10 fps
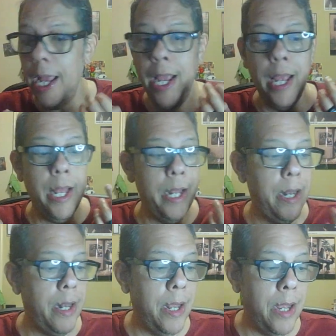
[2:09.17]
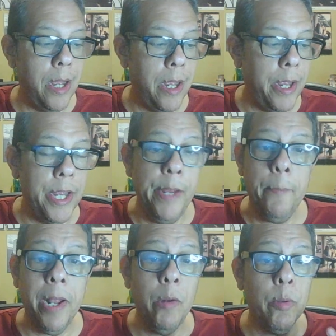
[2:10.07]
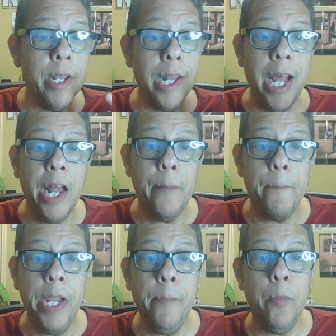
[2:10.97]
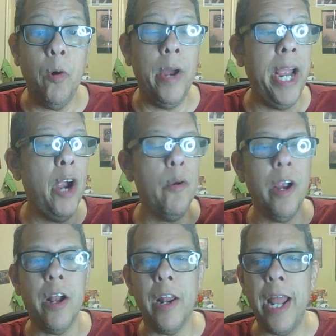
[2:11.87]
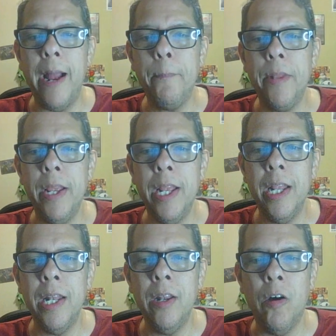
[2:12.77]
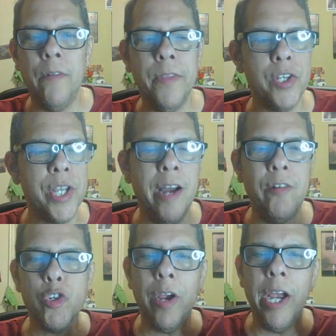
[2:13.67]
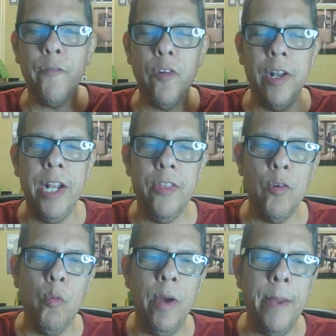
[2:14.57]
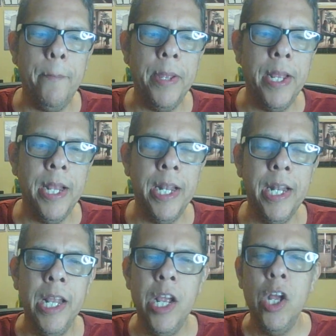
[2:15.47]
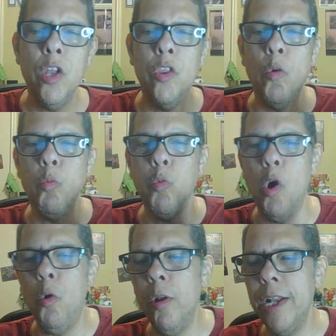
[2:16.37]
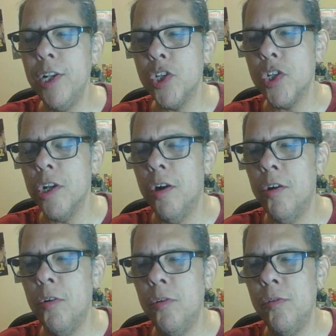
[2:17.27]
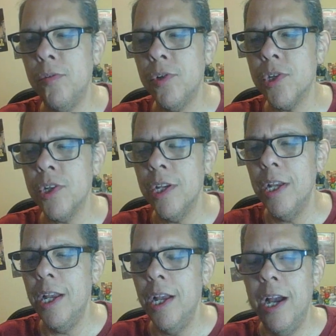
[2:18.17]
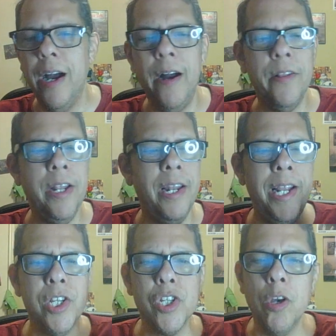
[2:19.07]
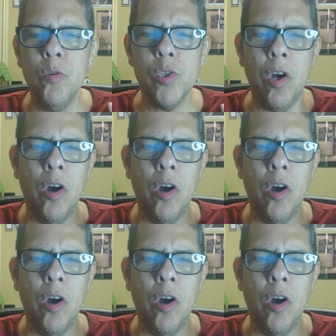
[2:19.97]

and he played with a lot of people. Eric Clapton on the soundtrack for Lethal Weapon, the Rolling Stones. The list goes